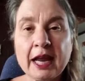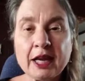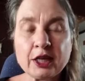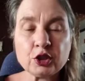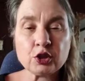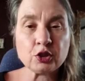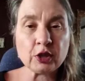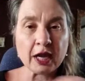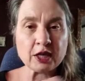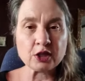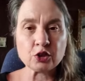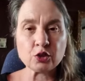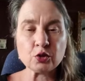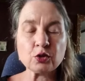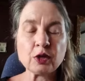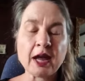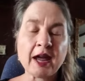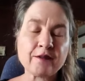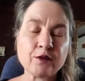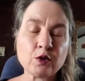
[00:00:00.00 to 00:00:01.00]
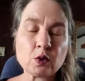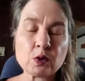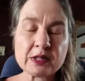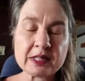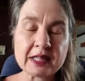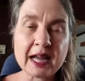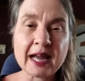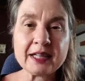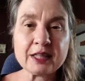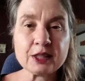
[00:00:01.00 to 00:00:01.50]
and as you have your
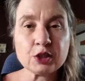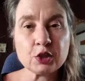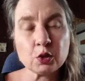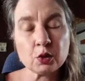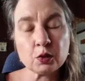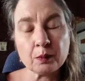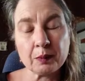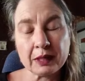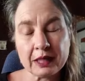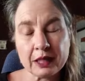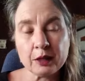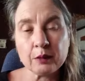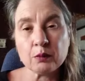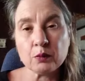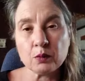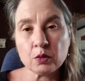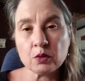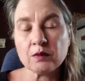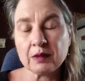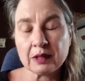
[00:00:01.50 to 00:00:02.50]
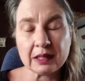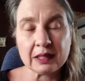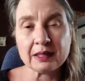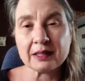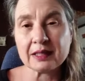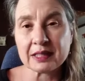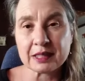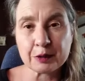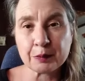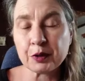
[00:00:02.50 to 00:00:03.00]
silence, you'll begin moving in
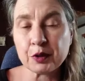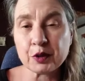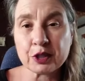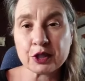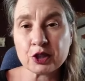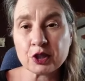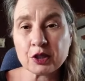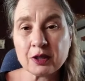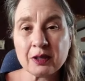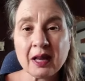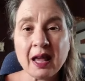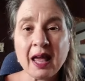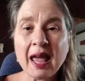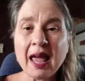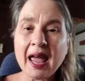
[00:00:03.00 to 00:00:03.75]
the spiritual